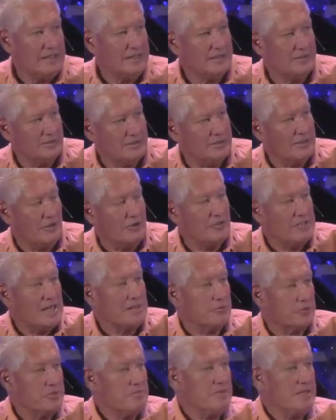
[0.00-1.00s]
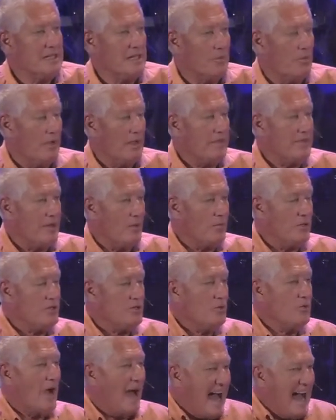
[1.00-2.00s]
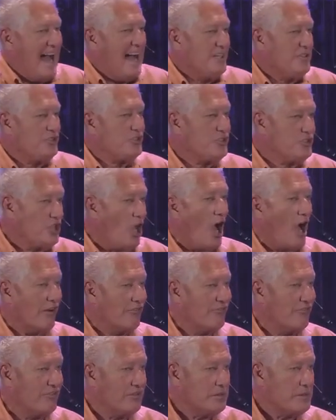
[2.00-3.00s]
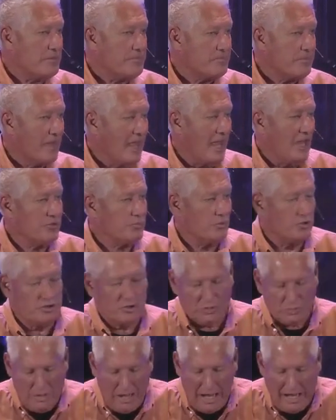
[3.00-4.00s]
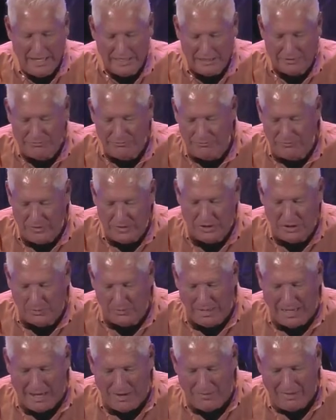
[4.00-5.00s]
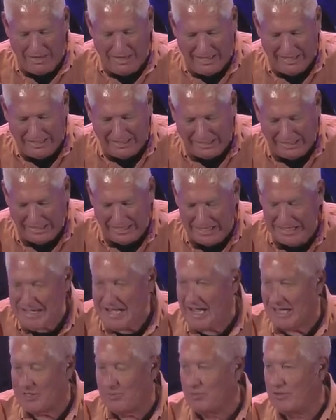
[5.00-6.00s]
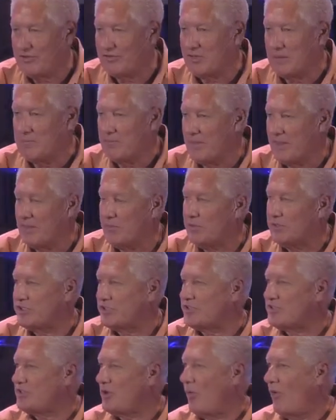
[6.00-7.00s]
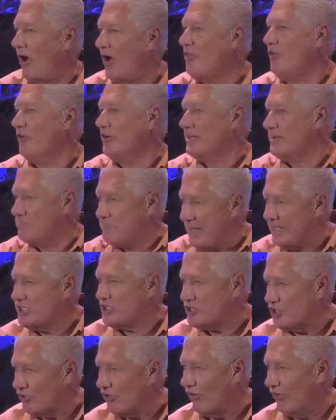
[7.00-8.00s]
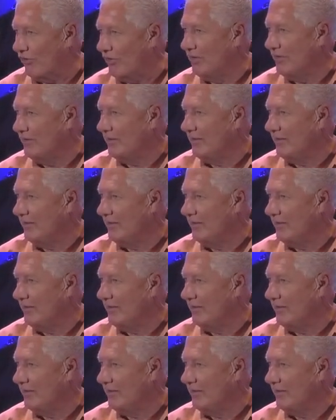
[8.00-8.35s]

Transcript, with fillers: it's understandable to me anyway that we do odd stuff as we're trying to figure out how to connect with something which is so other dimensional.